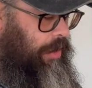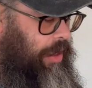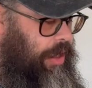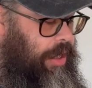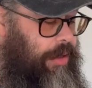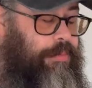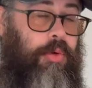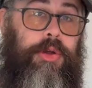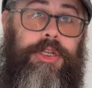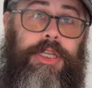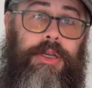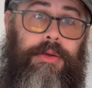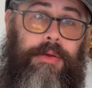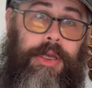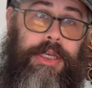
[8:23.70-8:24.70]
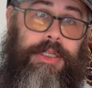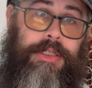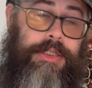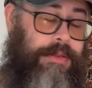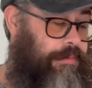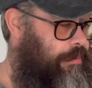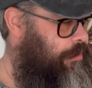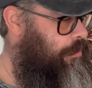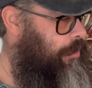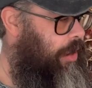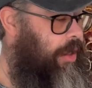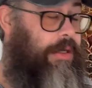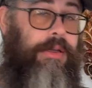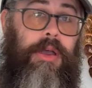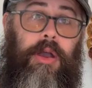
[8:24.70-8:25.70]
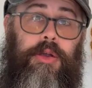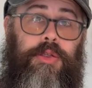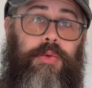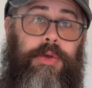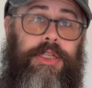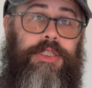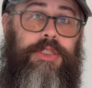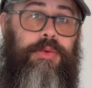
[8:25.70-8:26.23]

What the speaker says: they lay pointier eggs, like our twins